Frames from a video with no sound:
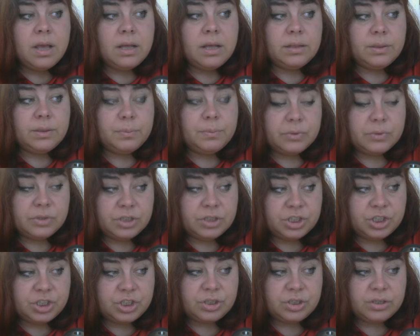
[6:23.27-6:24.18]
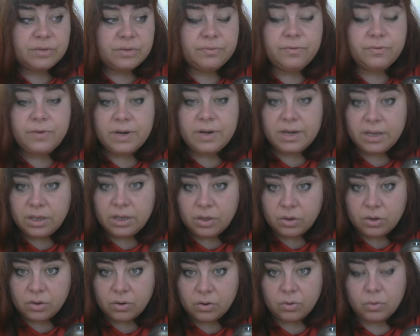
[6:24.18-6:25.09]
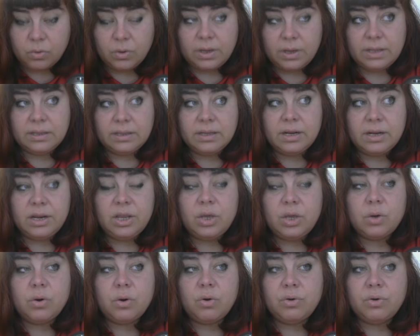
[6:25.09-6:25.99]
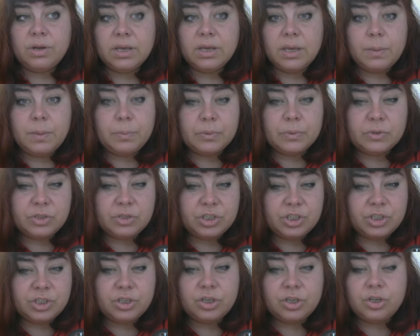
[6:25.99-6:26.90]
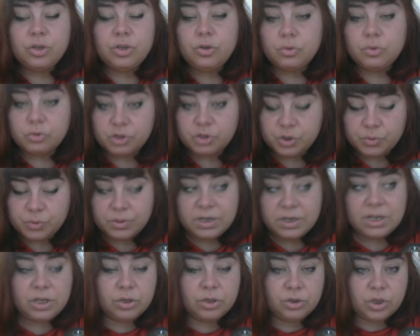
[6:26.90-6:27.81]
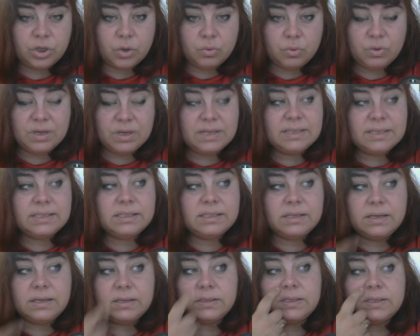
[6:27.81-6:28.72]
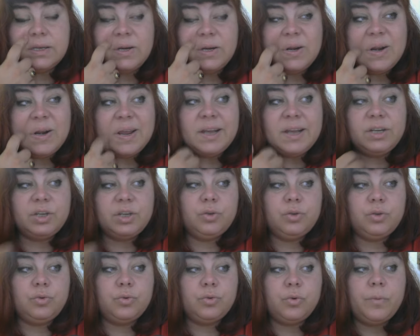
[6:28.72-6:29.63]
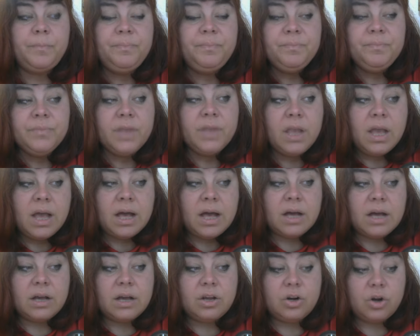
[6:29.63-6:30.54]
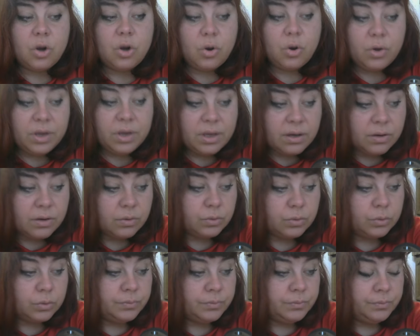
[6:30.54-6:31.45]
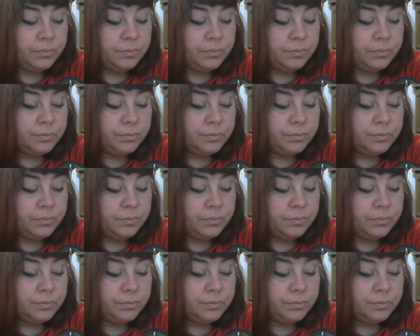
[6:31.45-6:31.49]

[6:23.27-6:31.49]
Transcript: the position of Leo, and Leo on a key position usually, not always, is related to a royal